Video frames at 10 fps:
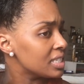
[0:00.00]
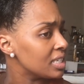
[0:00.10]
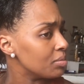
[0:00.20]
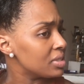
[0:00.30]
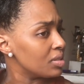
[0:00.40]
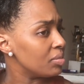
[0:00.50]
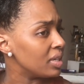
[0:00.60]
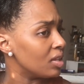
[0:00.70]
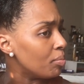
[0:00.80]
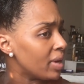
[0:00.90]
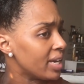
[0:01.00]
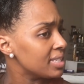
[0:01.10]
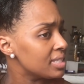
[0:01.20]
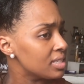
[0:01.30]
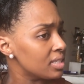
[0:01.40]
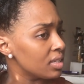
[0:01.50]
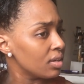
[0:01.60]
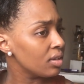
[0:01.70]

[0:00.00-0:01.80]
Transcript: seems to be the best